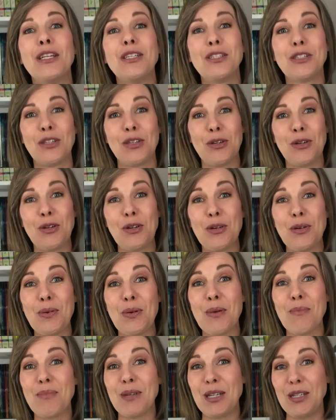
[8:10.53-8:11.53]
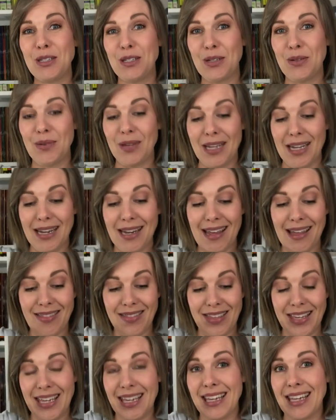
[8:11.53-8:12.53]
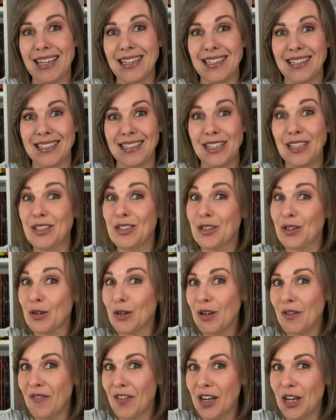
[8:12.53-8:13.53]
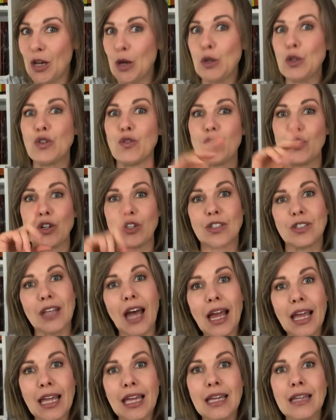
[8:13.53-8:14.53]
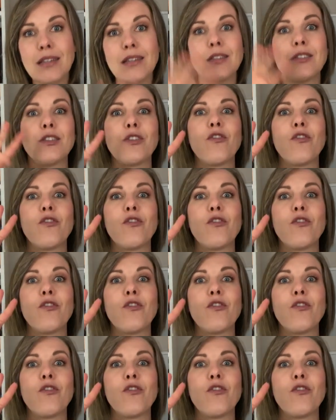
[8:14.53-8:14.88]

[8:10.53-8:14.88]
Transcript: to be doing the distance learning videos for science,